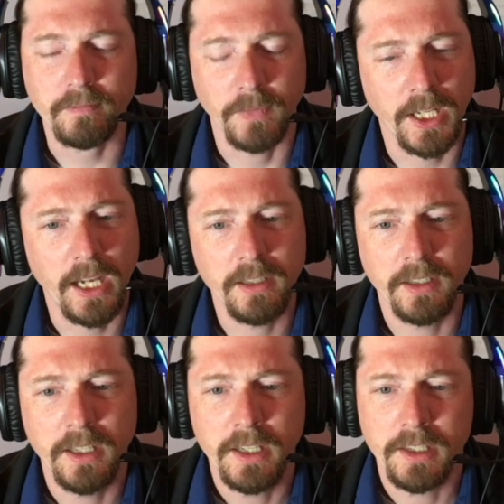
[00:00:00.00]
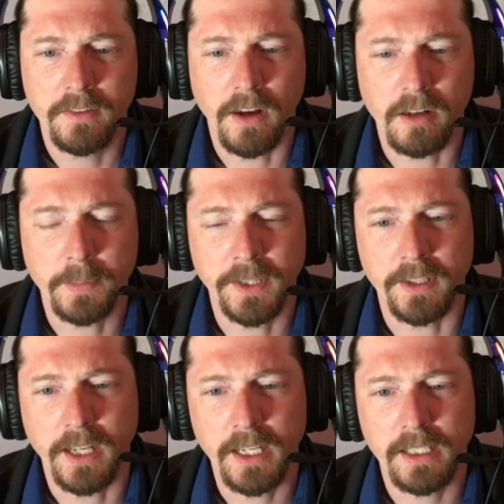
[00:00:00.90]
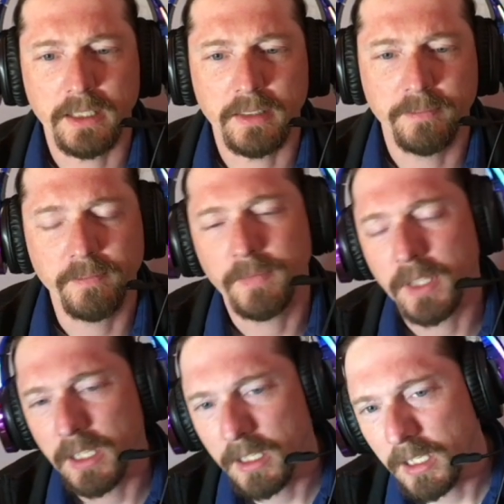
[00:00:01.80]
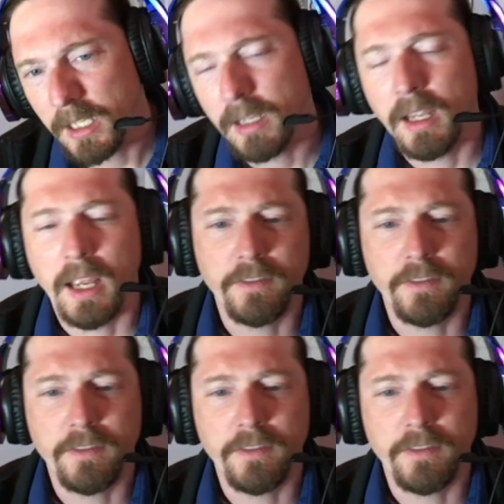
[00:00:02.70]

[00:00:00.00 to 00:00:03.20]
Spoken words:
Okay, developing the knight. If